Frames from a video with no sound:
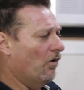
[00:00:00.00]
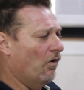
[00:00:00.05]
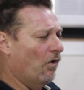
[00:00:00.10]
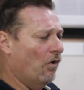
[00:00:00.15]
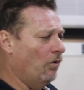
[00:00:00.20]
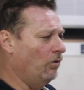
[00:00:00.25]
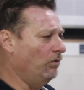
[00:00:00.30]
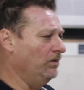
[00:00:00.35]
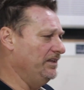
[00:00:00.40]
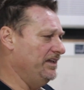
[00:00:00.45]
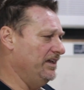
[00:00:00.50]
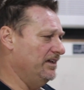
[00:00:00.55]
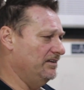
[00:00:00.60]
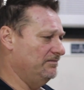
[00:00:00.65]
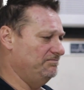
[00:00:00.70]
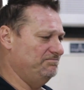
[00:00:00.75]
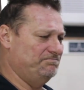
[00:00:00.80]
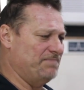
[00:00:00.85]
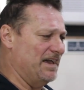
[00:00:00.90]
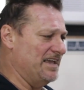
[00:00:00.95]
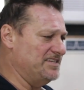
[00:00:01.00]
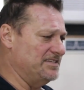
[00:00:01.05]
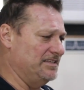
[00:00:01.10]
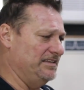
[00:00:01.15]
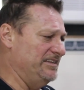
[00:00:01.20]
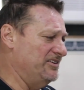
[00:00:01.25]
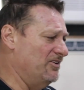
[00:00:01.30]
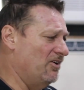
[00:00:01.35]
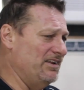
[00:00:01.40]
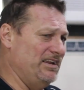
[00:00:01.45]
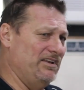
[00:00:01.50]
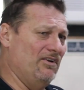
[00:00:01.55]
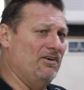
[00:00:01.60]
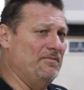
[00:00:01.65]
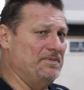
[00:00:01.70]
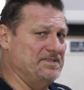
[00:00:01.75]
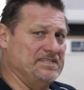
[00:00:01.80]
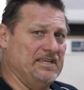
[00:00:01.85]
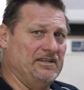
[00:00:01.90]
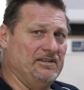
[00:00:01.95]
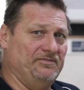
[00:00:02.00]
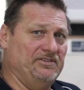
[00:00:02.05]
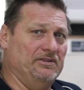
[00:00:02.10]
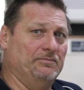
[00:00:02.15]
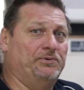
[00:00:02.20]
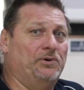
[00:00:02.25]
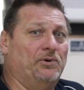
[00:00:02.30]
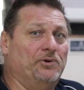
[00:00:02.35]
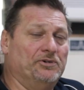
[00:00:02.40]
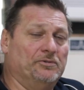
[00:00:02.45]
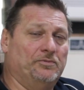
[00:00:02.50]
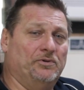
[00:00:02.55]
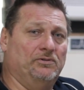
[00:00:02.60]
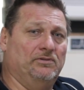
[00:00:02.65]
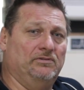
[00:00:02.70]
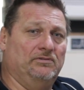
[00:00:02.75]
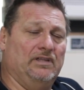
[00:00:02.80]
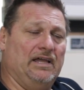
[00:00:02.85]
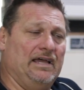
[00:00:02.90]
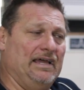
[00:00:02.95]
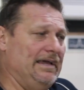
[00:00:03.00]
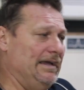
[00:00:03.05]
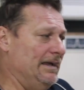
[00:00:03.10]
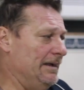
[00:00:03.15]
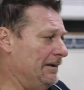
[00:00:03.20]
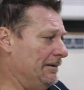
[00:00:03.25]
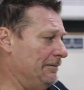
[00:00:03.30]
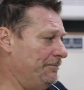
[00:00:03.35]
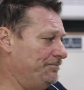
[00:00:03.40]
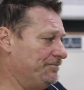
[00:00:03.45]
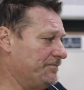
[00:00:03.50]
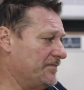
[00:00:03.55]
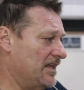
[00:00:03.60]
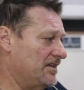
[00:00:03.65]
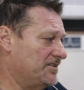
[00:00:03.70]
all your, basically 99% of your portable